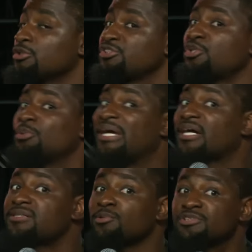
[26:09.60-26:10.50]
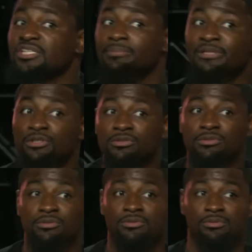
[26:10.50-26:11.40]
to get close to the miracle.
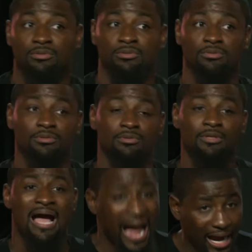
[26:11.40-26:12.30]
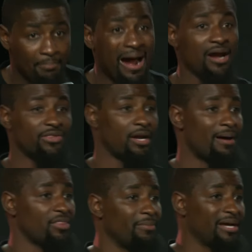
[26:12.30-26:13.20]
I admire that
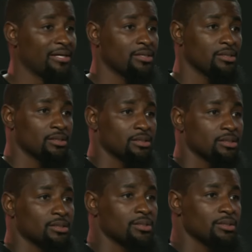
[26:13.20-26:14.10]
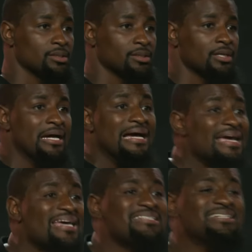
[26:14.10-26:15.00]
about the man.
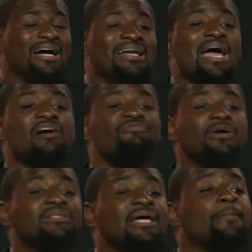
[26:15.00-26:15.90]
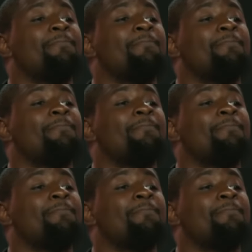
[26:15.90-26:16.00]
He has done everything